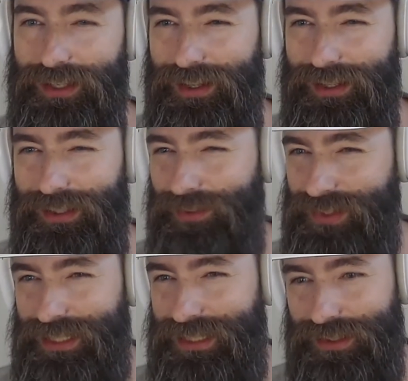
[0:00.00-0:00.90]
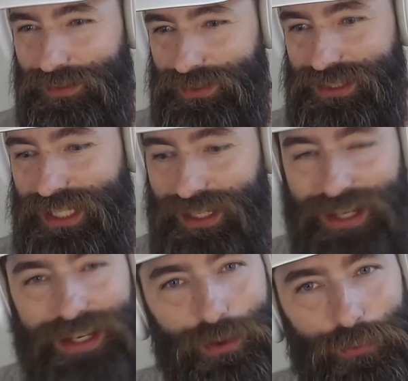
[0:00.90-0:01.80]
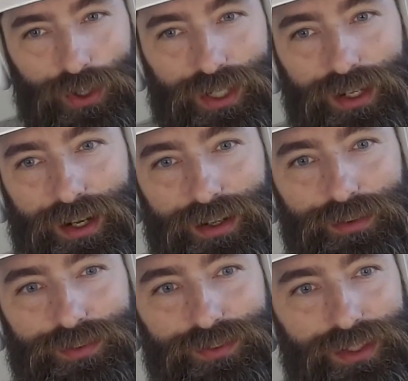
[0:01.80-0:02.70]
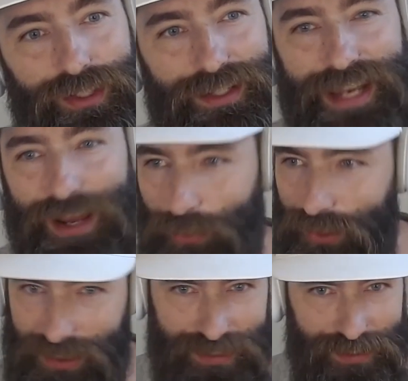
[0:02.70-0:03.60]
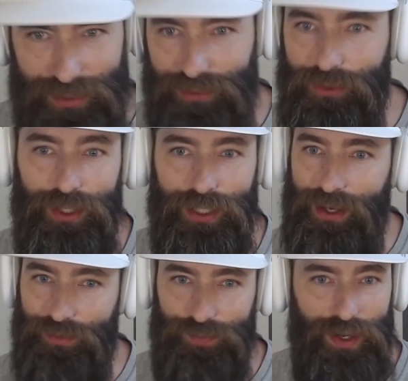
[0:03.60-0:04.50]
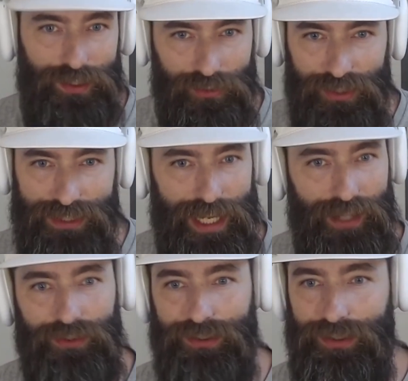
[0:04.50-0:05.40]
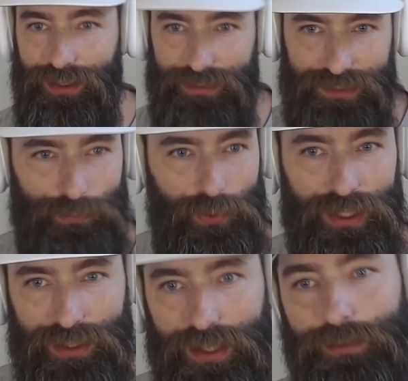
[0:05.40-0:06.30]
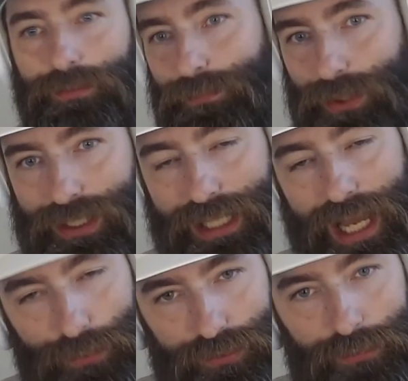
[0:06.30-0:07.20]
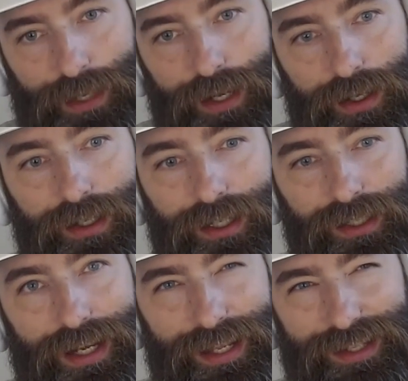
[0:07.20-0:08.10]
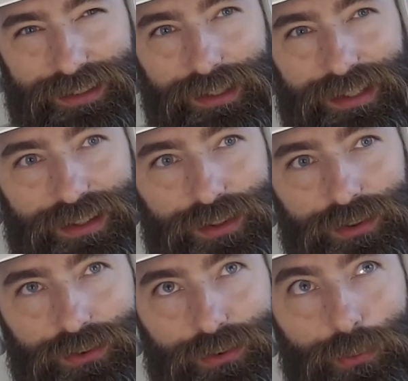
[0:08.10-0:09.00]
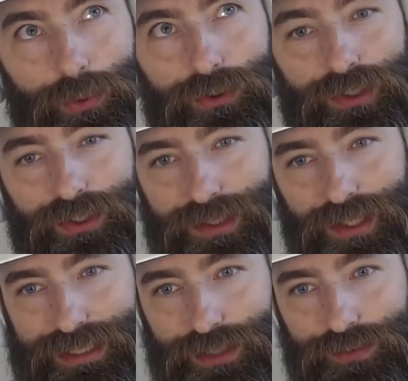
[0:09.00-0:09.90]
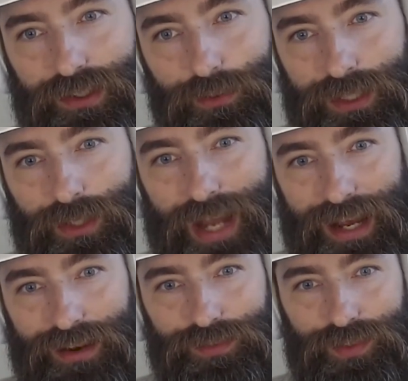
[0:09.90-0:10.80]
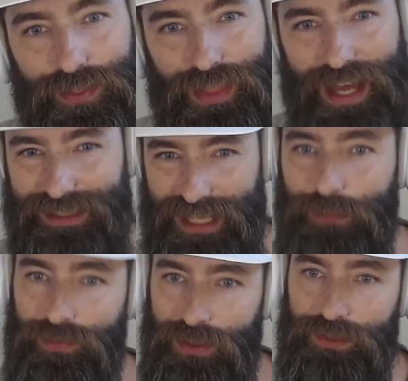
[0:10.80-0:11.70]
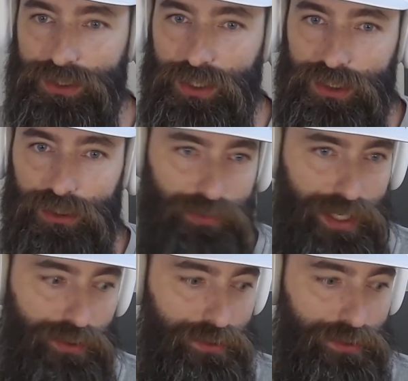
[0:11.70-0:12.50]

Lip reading: I love this idea of just a network of networks that are going out, finding great talent, supporting them, bringing capital to bear. And I think the world looks a lot different when you have that type of infrastructure around.